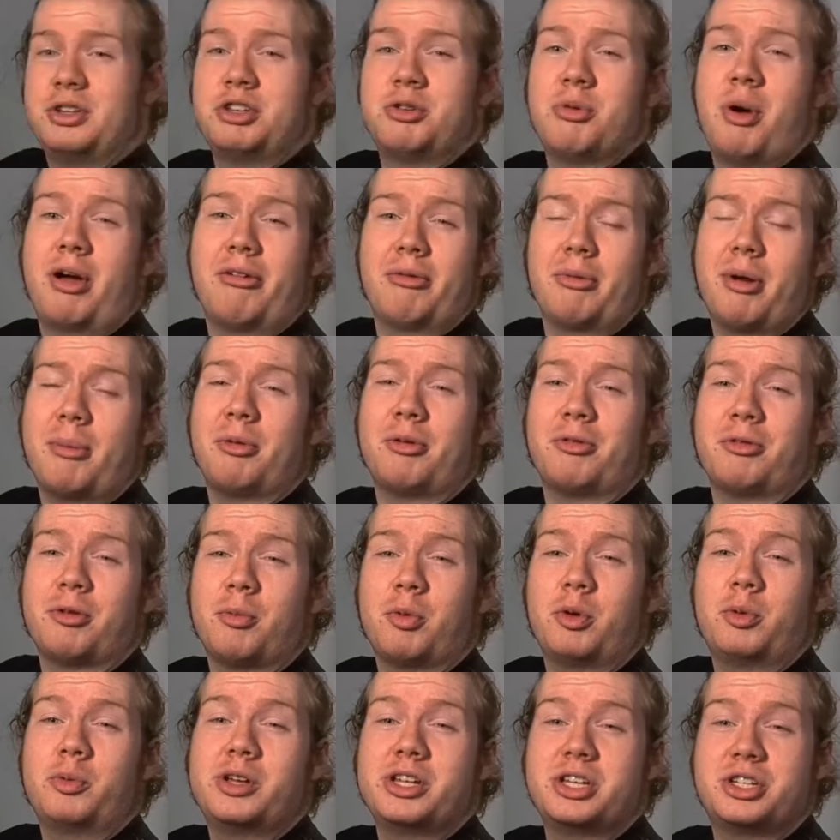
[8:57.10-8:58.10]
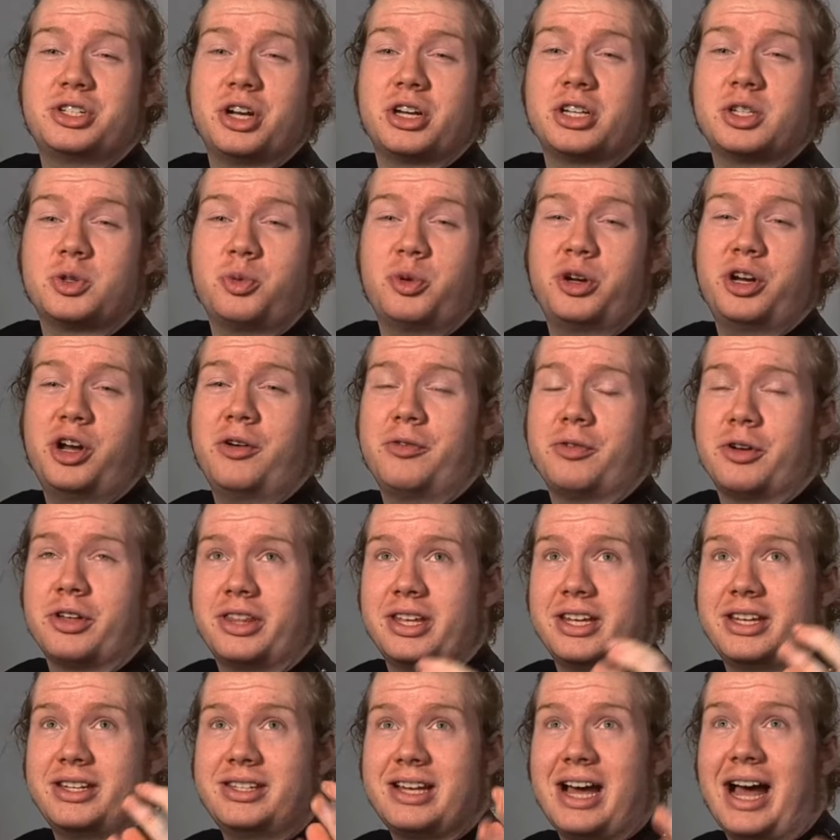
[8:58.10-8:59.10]
might remember from when we just went over
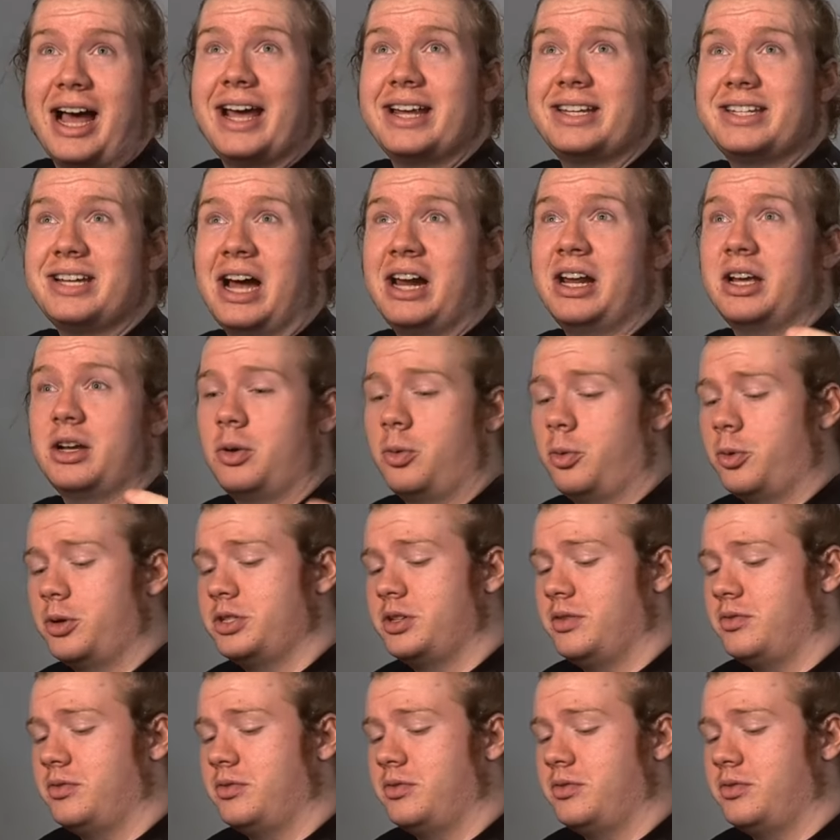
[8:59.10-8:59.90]
the diatonic chords of